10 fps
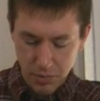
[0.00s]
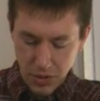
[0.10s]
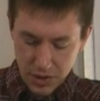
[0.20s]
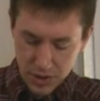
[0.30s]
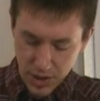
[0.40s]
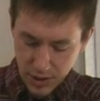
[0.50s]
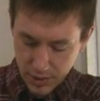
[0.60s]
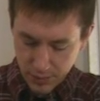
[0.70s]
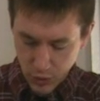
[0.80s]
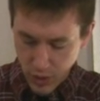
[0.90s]
But
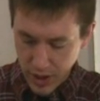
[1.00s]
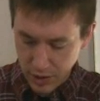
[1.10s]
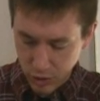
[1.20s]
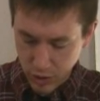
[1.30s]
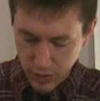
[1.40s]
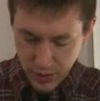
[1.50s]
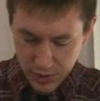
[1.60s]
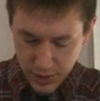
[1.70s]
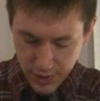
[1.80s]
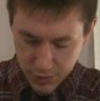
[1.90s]
go ahead and look at
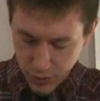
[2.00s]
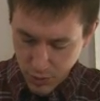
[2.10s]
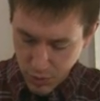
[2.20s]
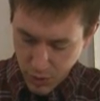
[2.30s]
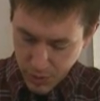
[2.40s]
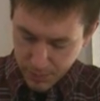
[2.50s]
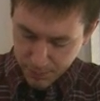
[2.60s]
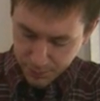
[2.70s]
these leaves for a moment.